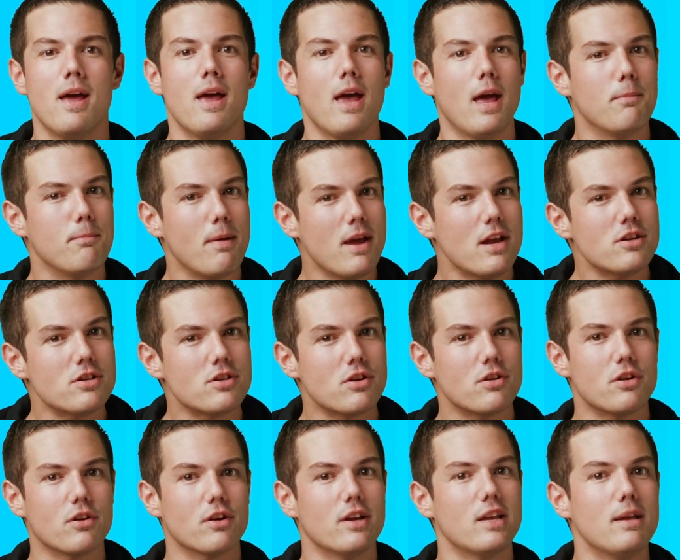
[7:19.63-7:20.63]
And make sure
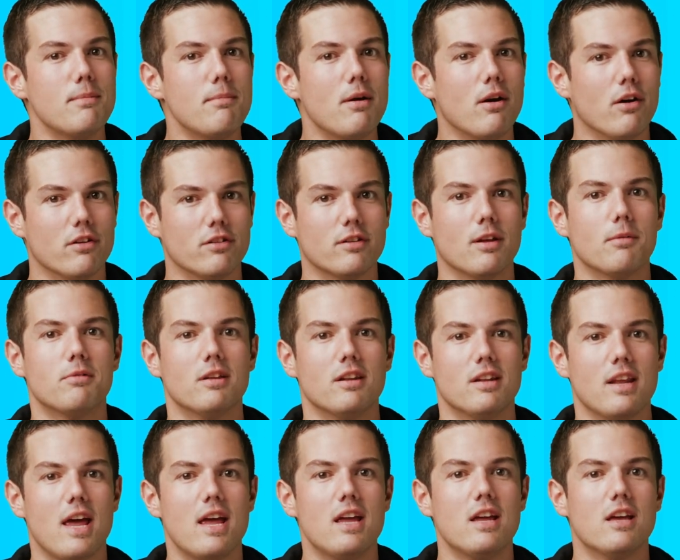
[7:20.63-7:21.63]
your email is up to
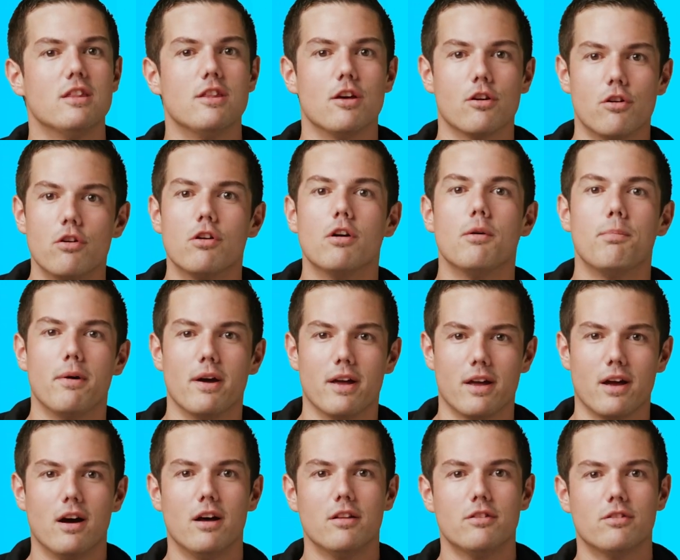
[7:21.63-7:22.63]
date in the Google Play
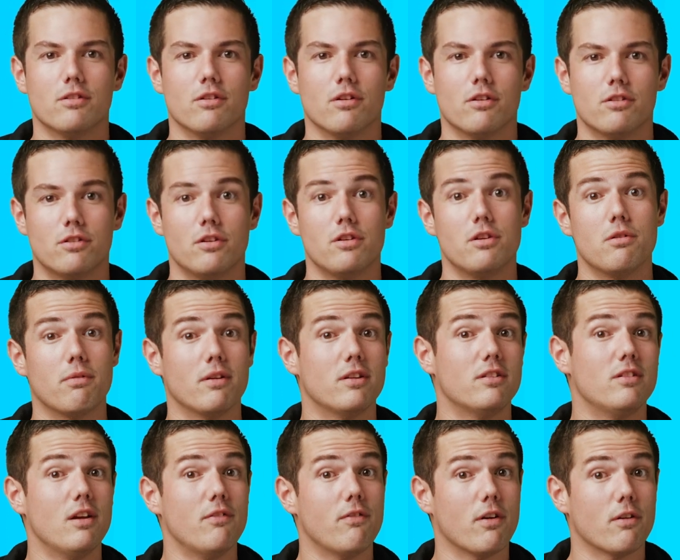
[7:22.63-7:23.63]
console so you
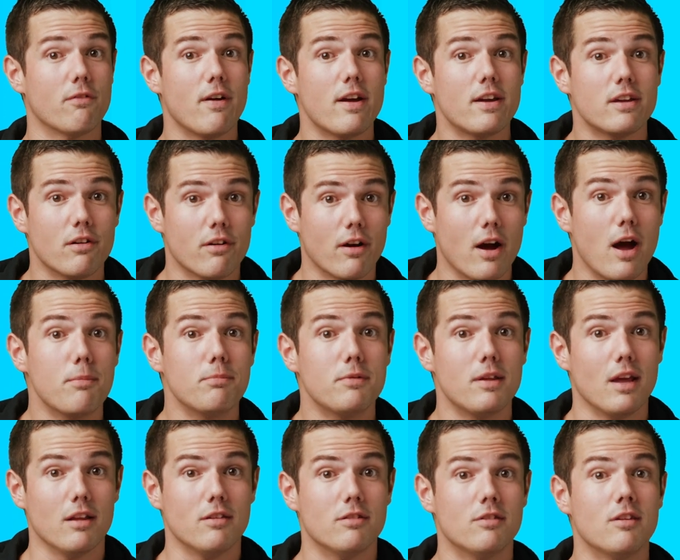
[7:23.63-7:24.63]
receive our regular
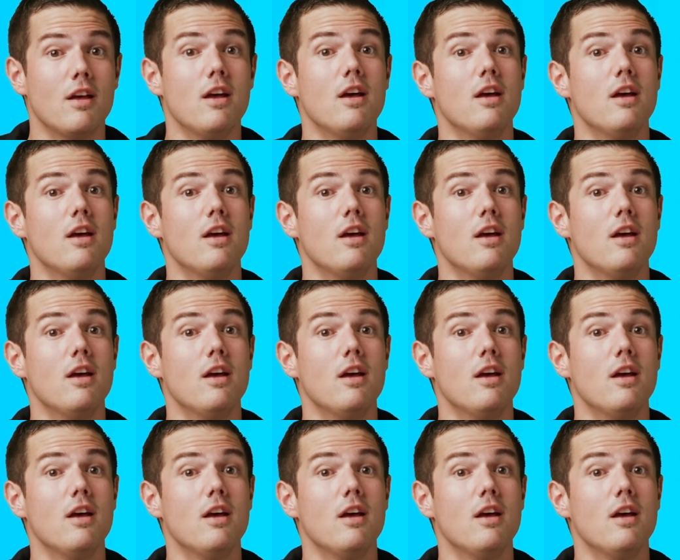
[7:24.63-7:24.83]
updates,